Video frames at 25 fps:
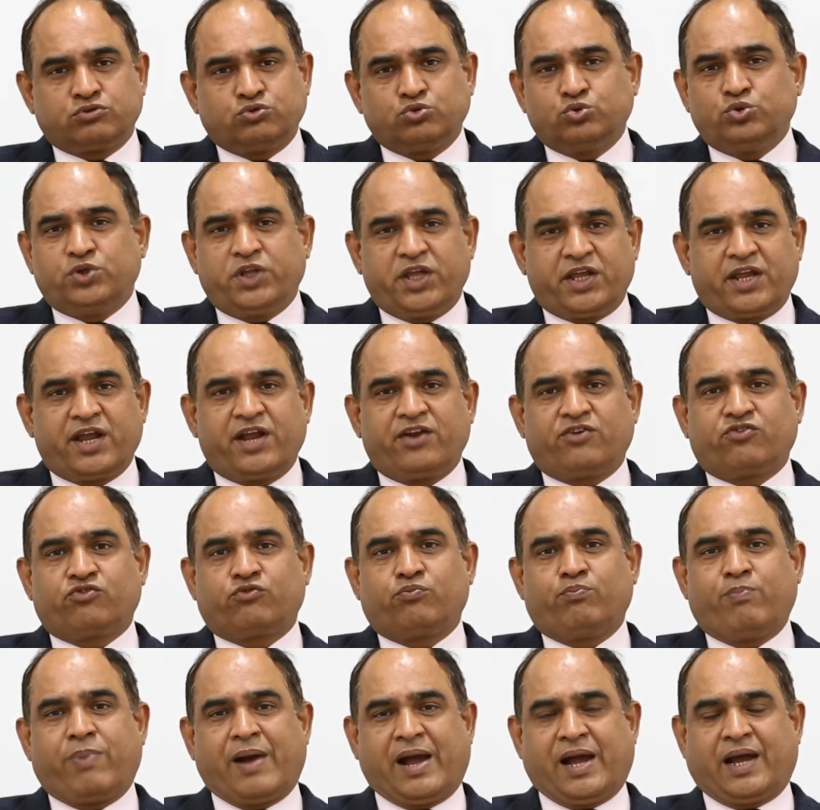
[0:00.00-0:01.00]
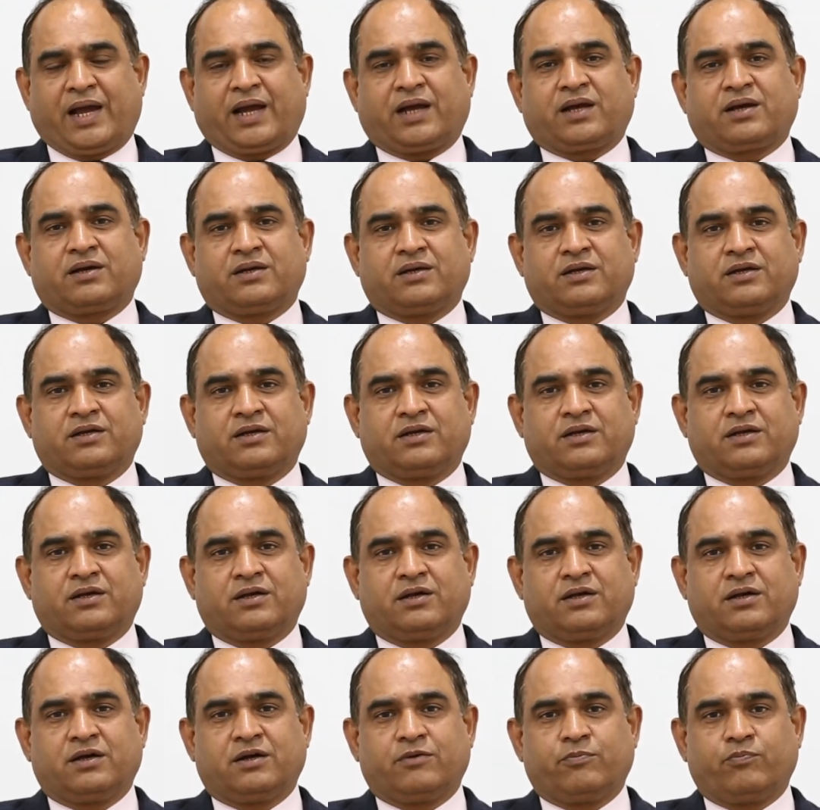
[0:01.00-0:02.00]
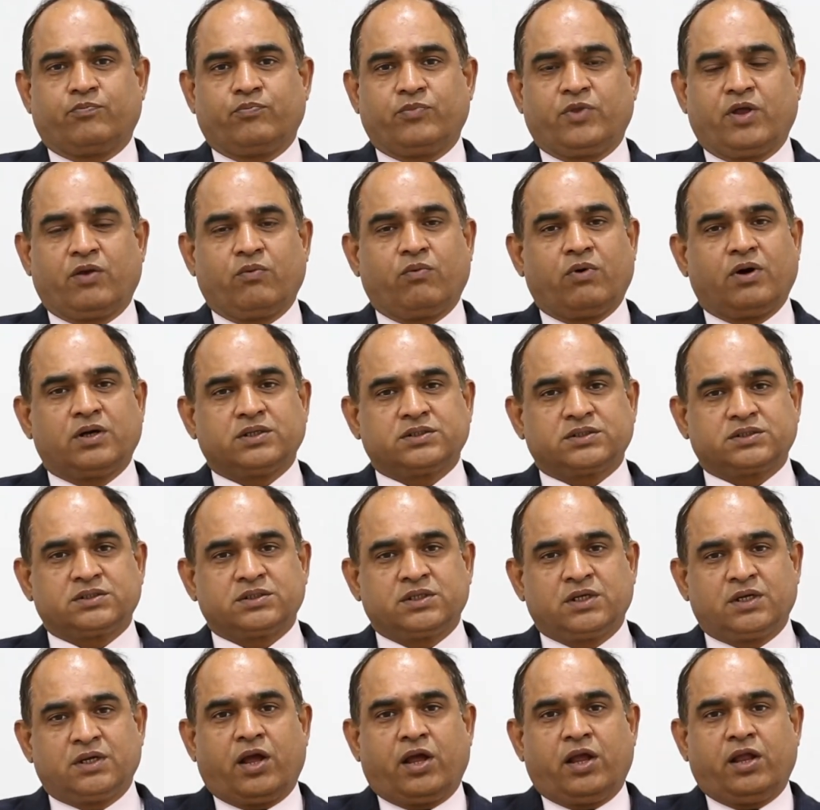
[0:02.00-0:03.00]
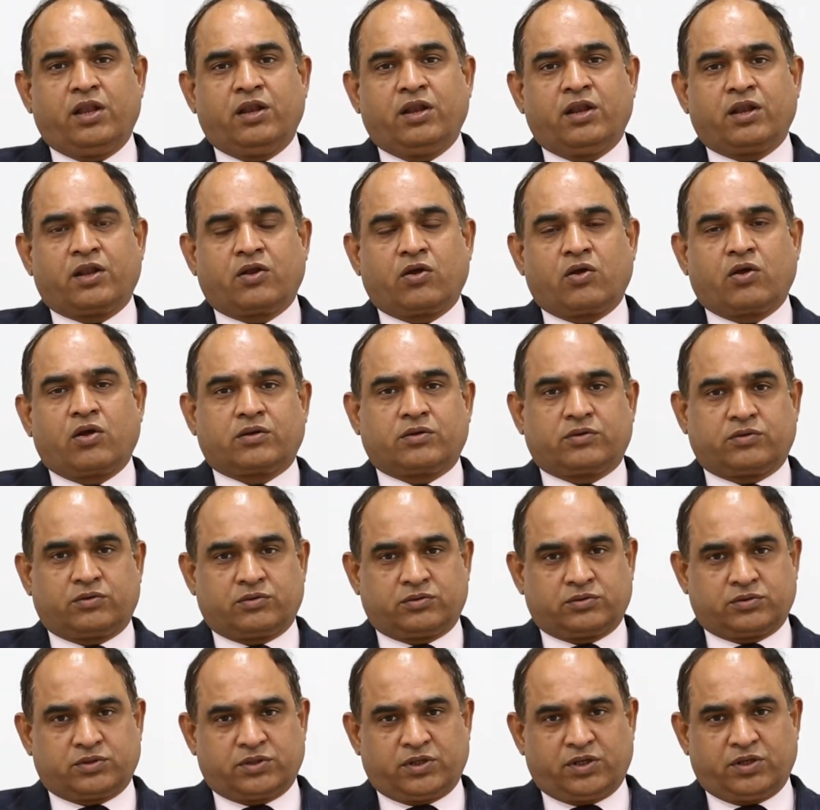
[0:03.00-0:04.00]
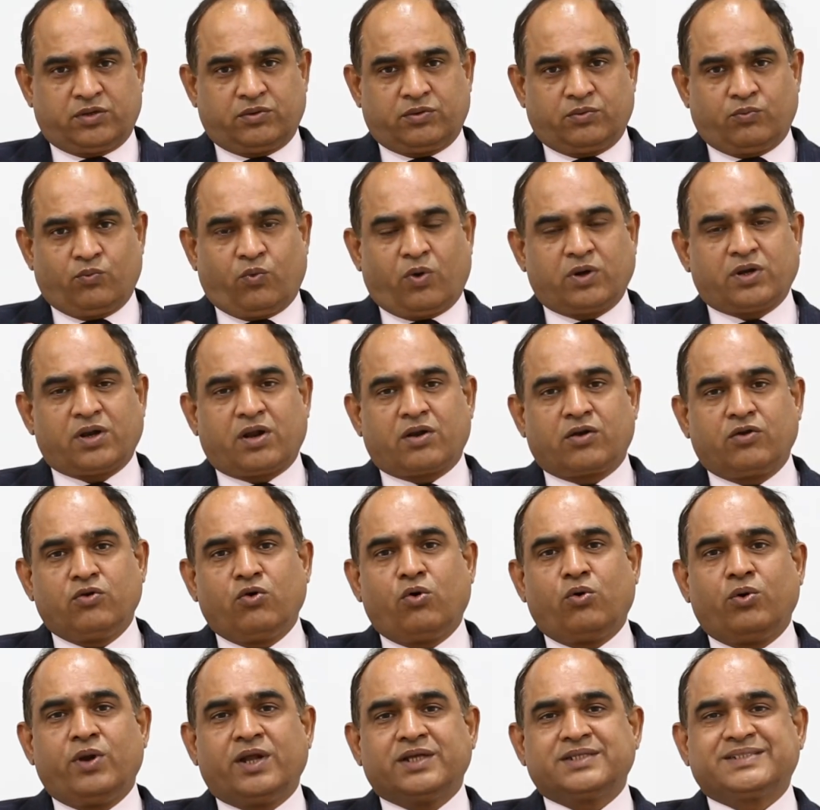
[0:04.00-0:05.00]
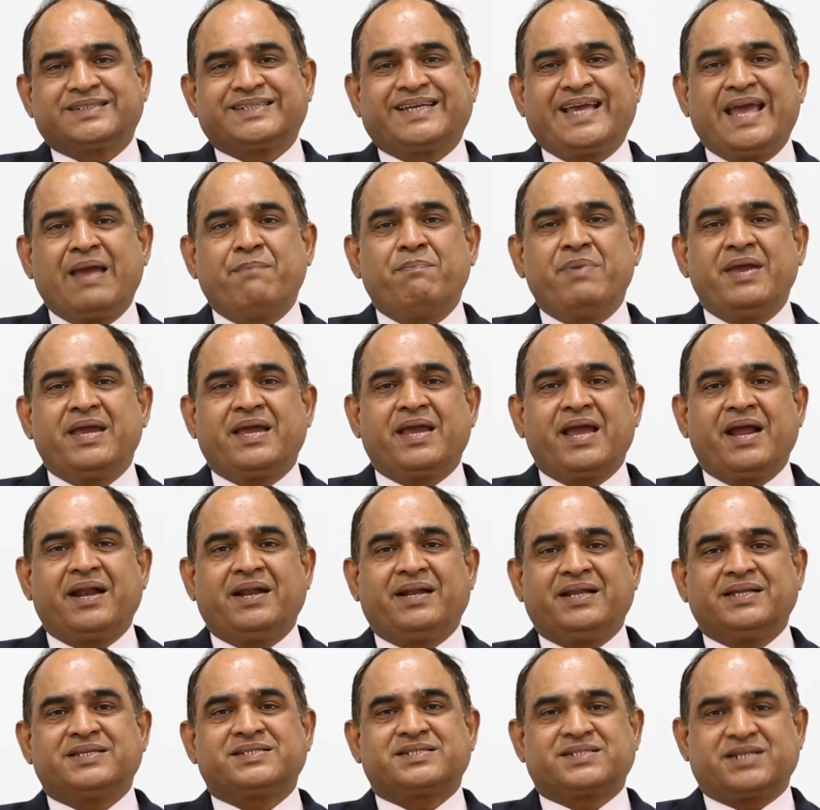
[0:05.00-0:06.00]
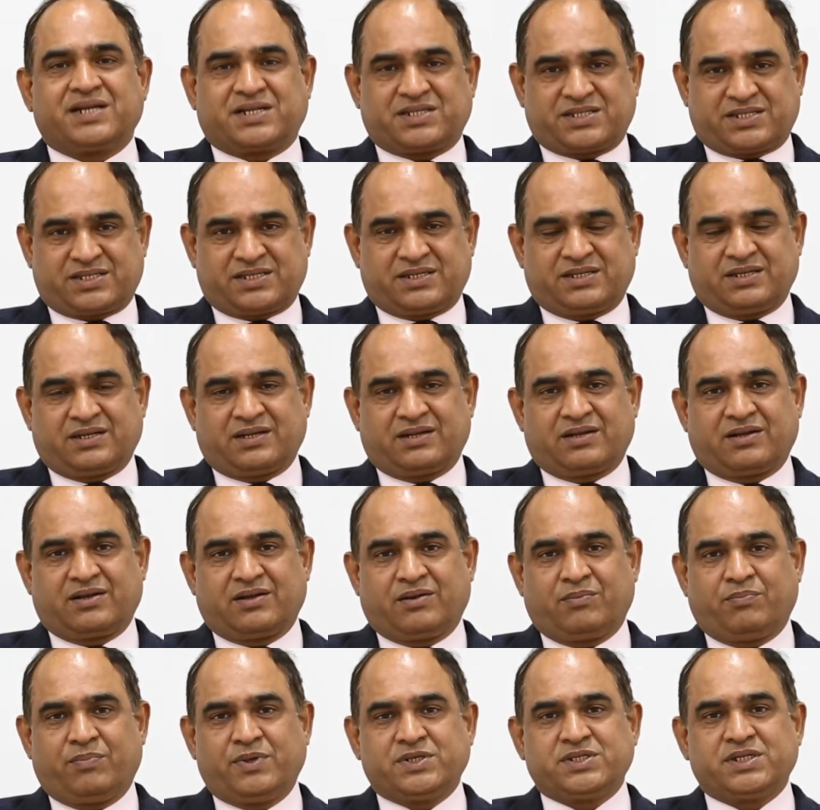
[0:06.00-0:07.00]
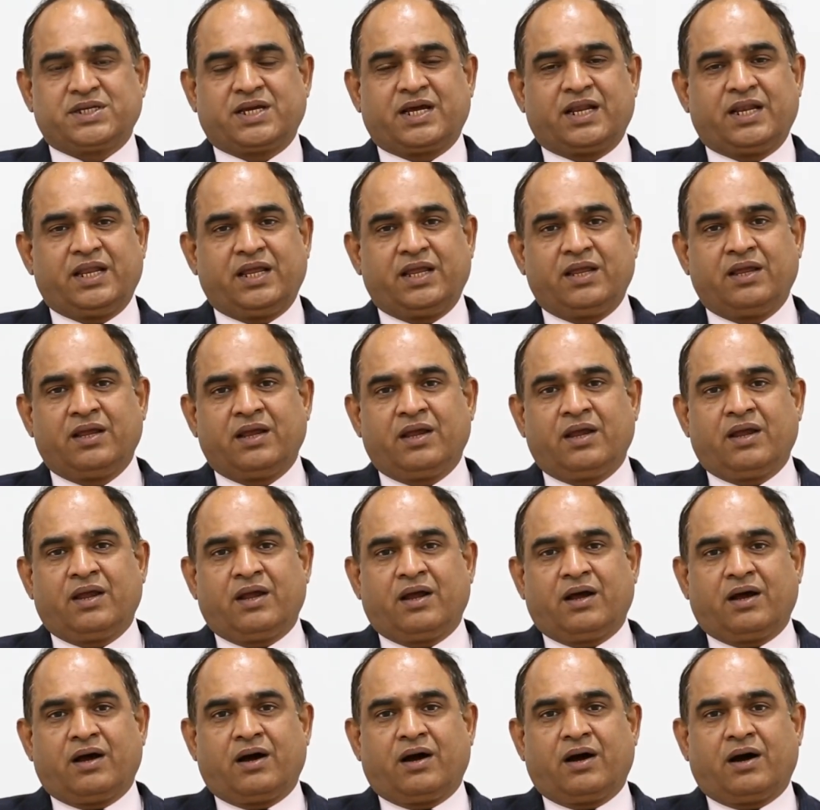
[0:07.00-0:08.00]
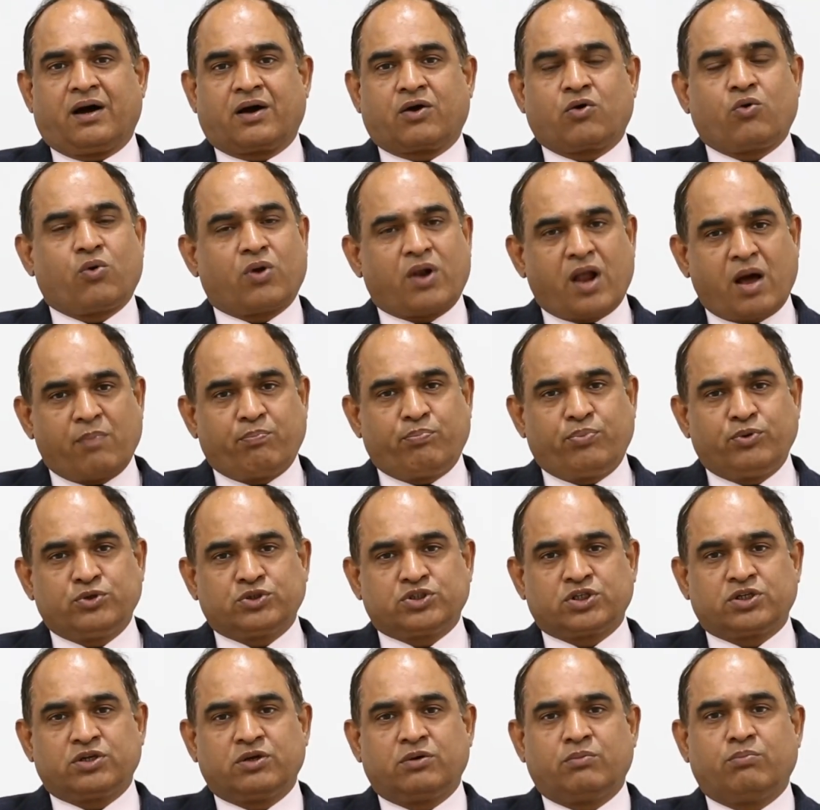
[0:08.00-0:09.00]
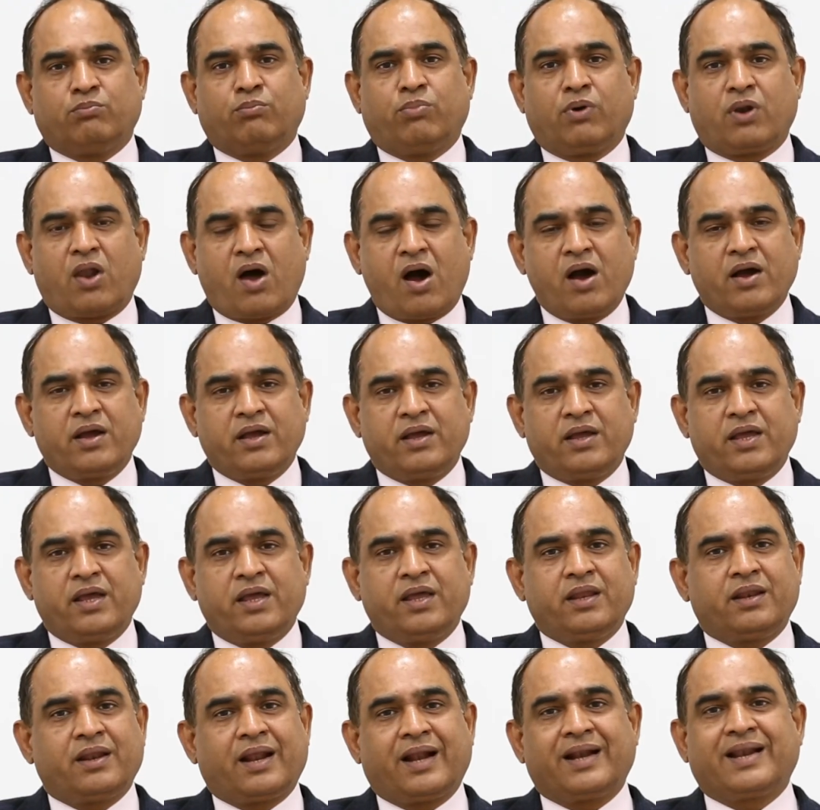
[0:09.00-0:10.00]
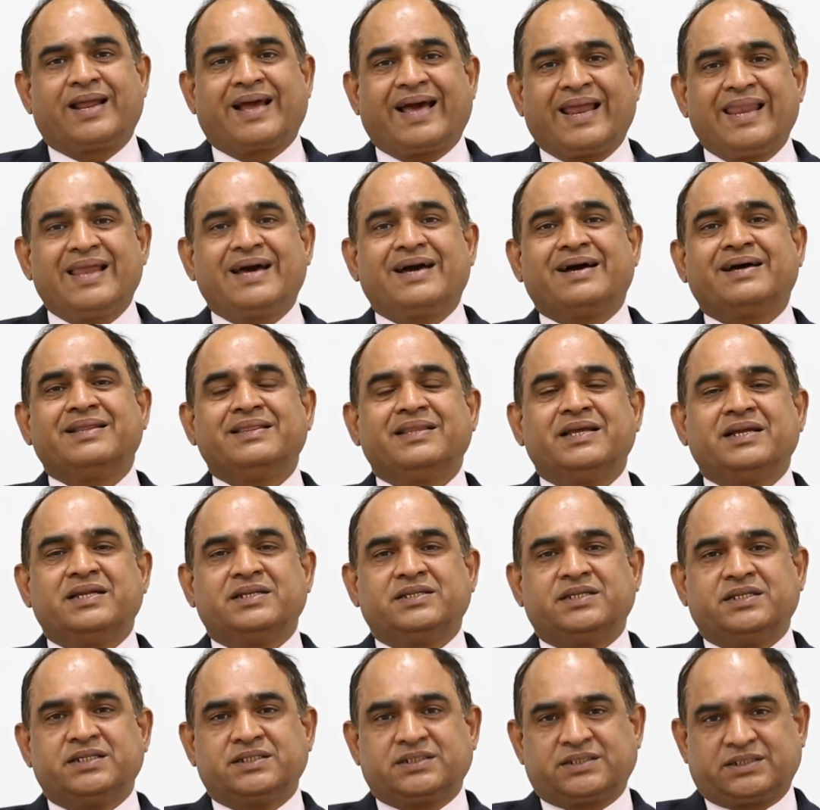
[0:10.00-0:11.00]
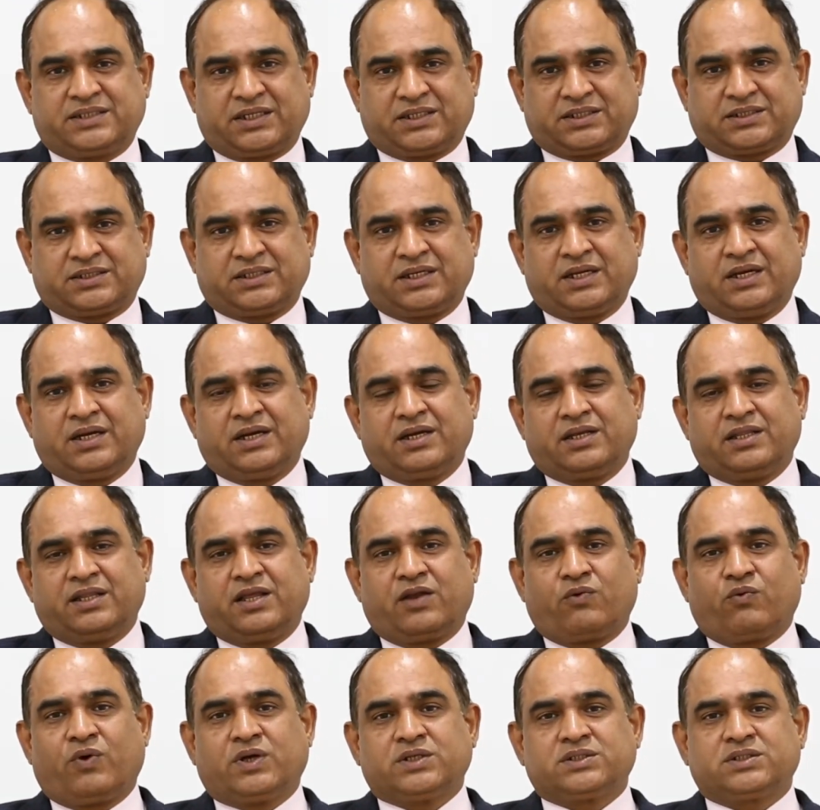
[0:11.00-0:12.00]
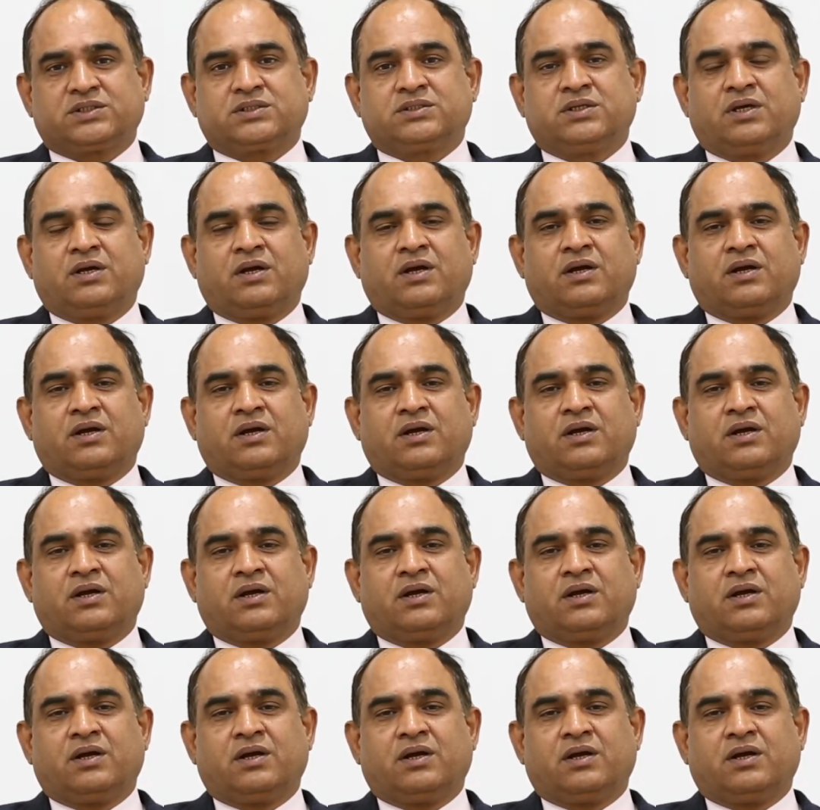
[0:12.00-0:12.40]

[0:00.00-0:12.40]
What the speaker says: 2 decades back, there was in what are known as KBK districts, basically Koraput, Balangir and Kalahandi districts, there was